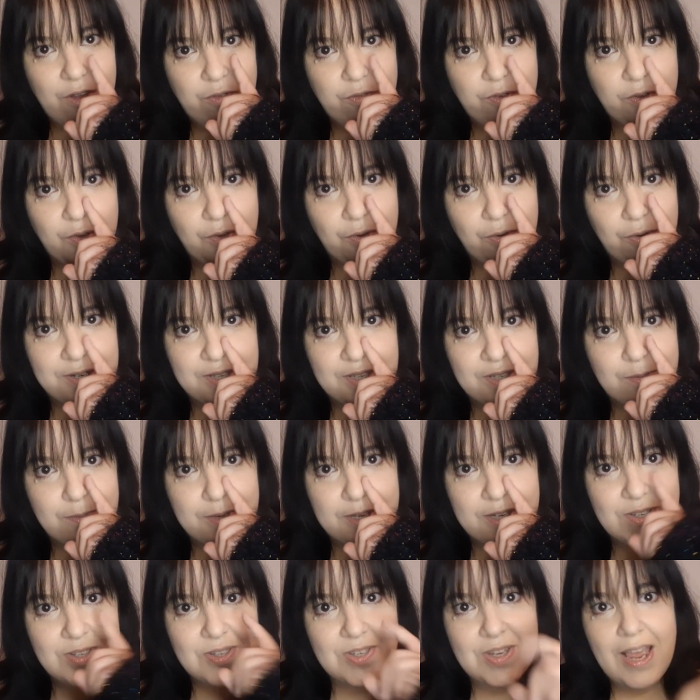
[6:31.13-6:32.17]
for
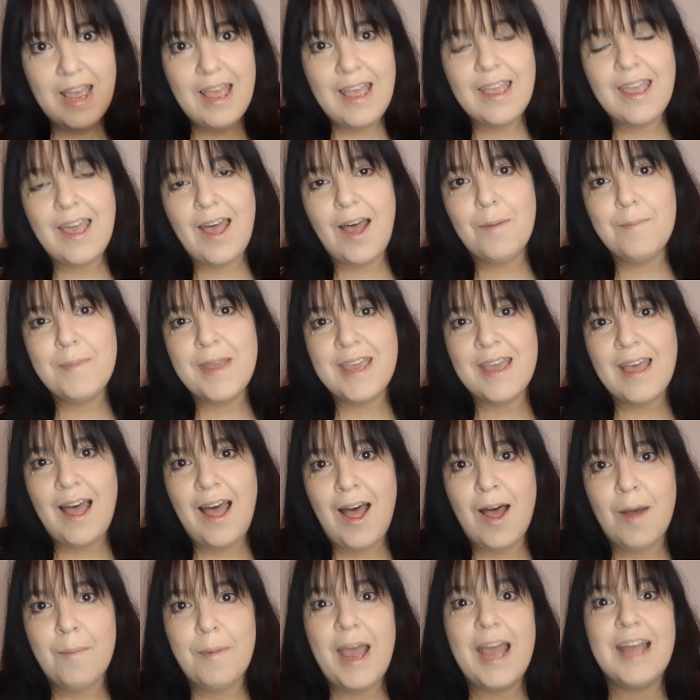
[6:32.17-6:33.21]
Christmas coming
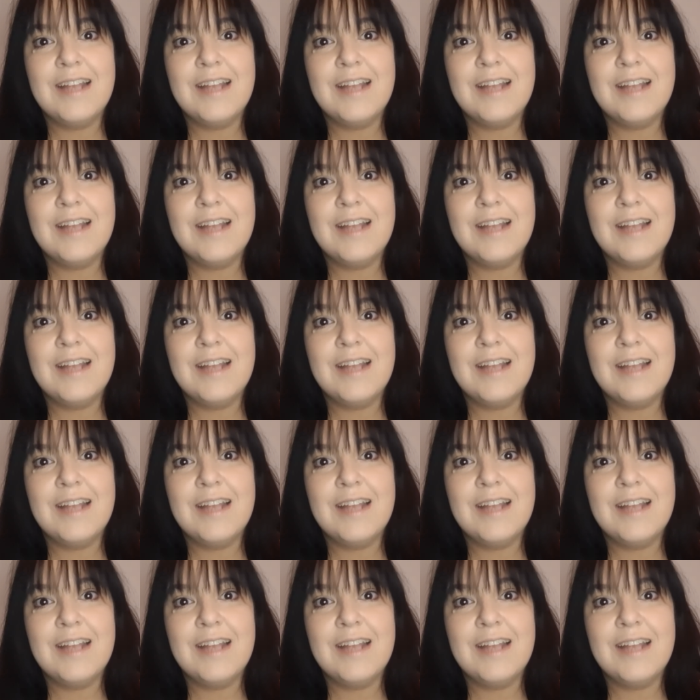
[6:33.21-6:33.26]
up.